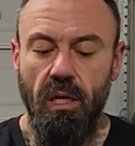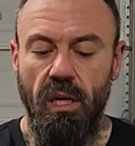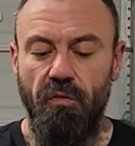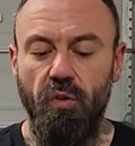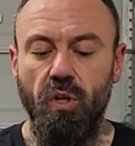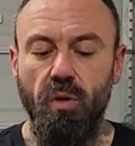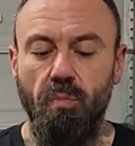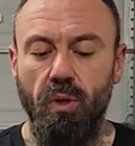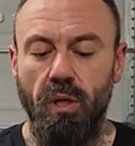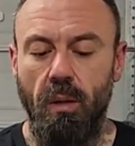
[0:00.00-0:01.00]
if you can
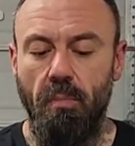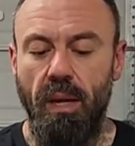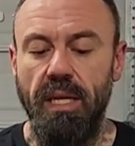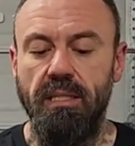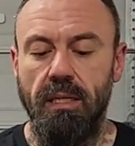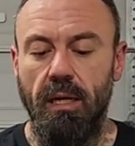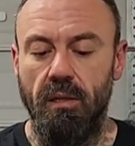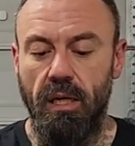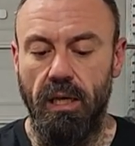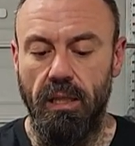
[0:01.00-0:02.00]
put a base
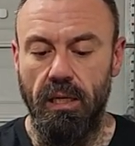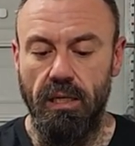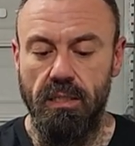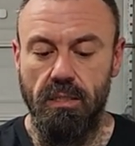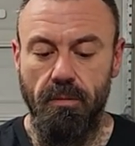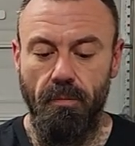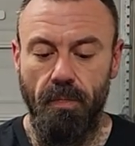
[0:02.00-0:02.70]
down like this